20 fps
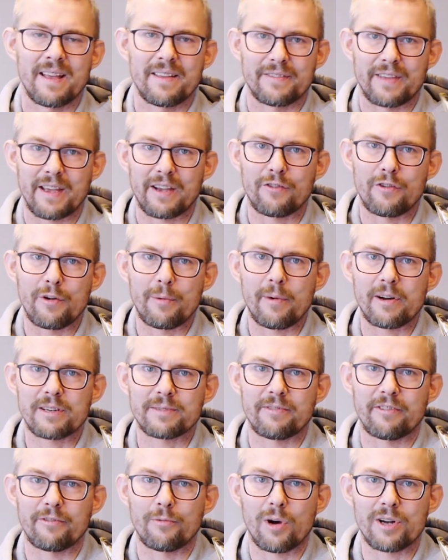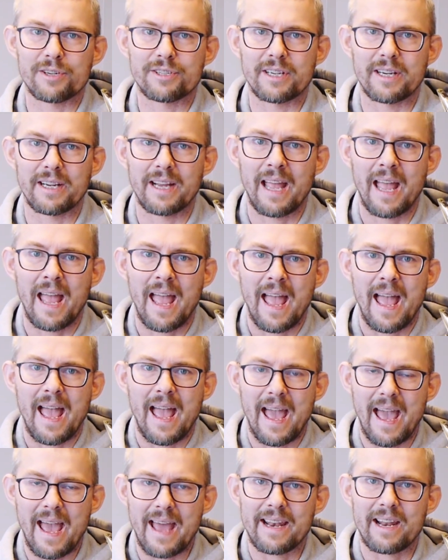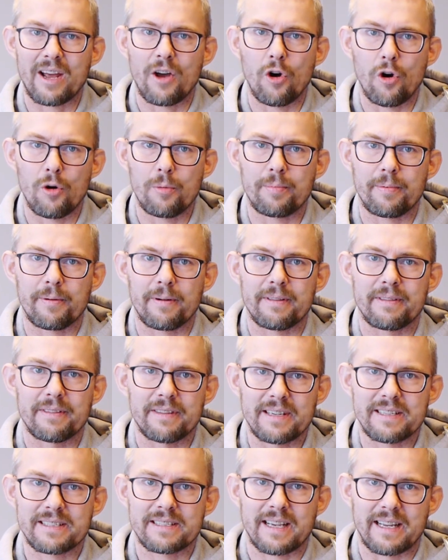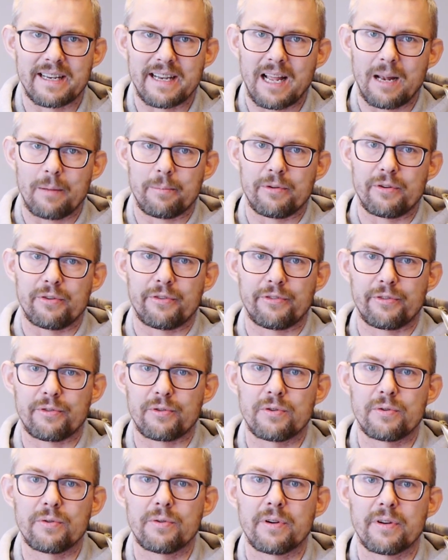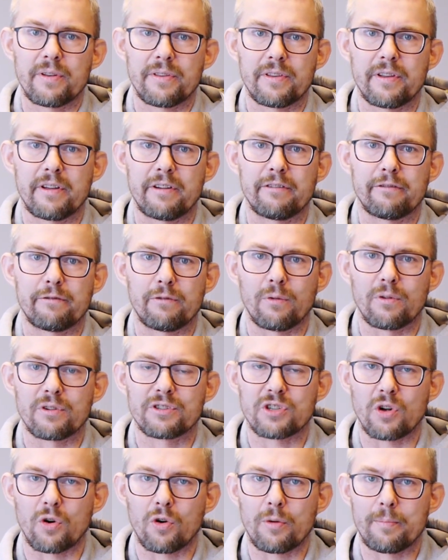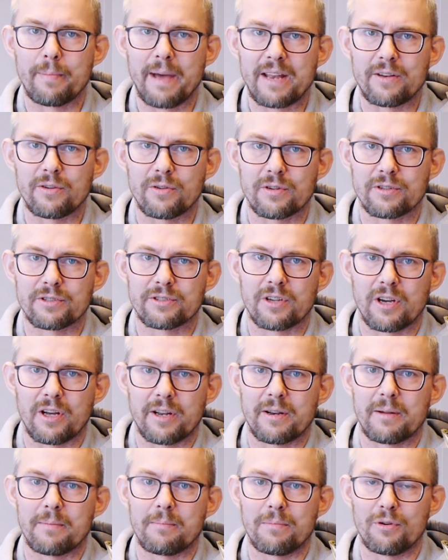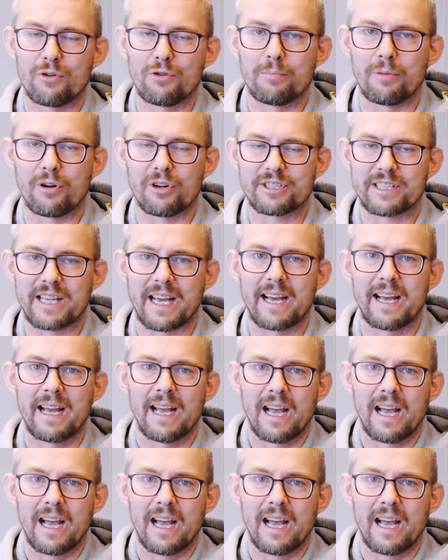Thank you very much for watching, and I hope this can help you through the full solo manuals on Blue Bossa.